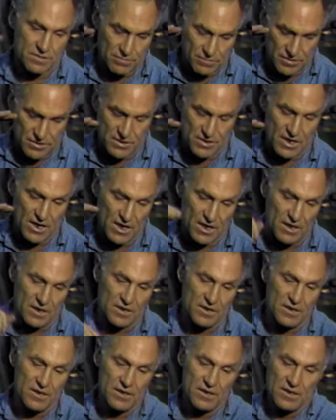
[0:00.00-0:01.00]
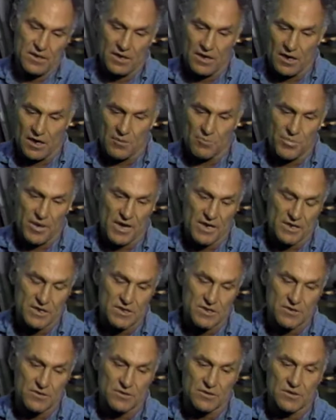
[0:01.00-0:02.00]
stand, on a
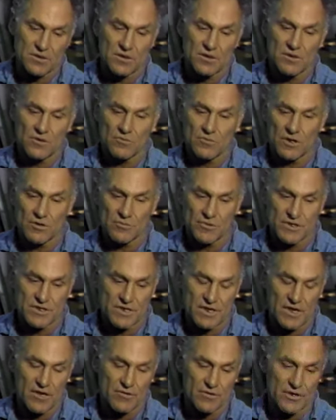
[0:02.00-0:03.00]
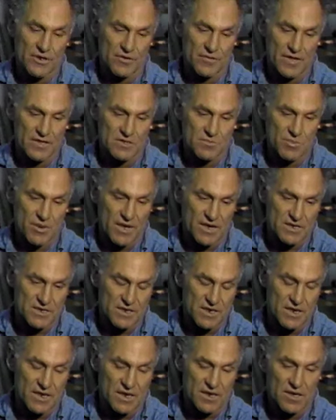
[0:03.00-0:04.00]
pedestal, one would say, oh no, that's
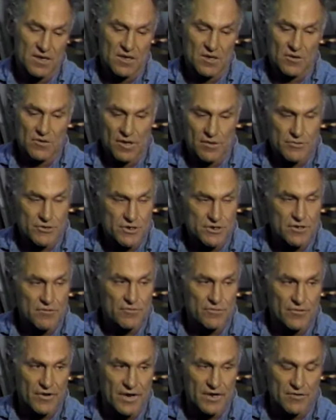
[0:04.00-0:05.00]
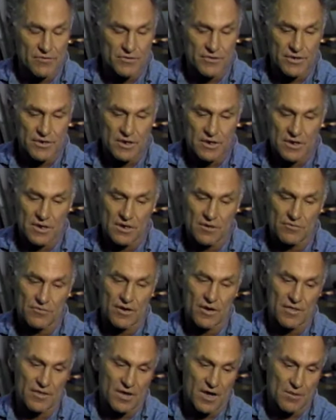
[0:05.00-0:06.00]
passé. Well, I was just in Frankfurt, in
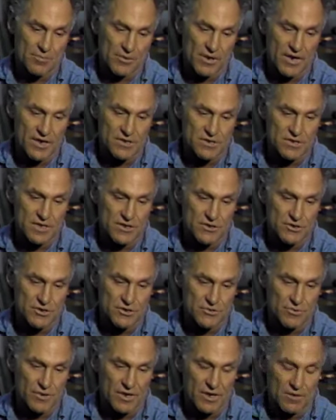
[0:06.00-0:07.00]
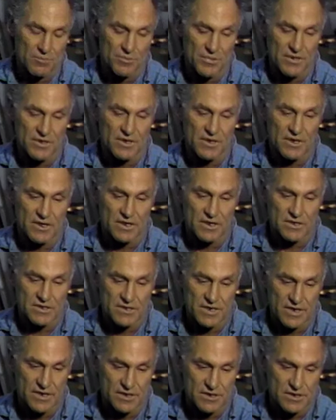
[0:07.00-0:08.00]
front of the Opera House, that just went up in uh,
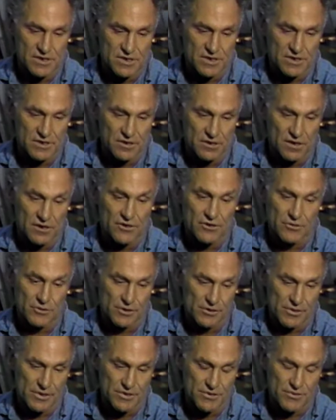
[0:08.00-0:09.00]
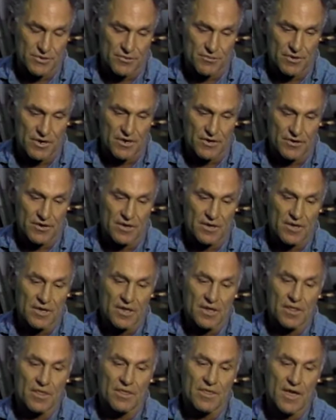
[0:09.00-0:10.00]
stainless steel, a new equestrian rider.
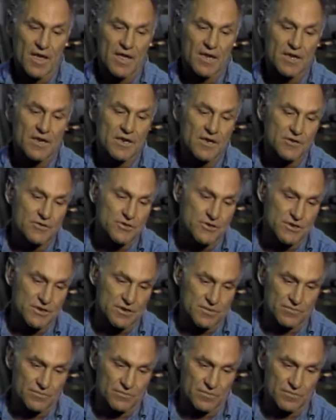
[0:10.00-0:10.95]
That notion